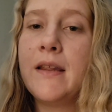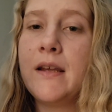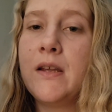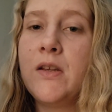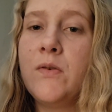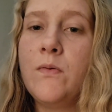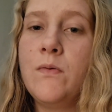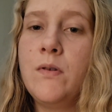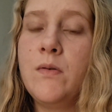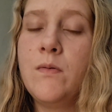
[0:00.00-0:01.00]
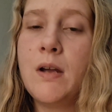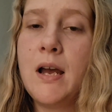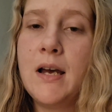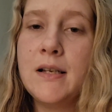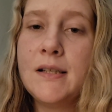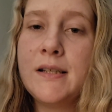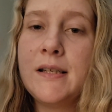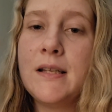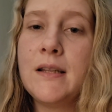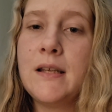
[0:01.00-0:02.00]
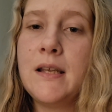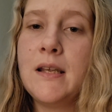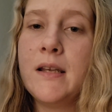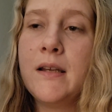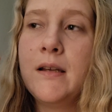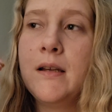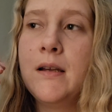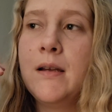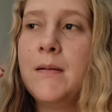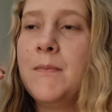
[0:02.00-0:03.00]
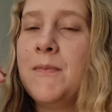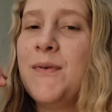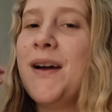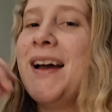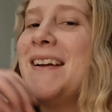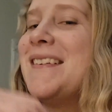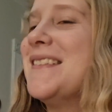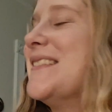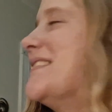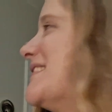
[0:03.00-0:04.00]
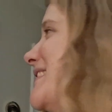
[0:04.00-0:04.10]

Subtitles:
Like, you constantly practice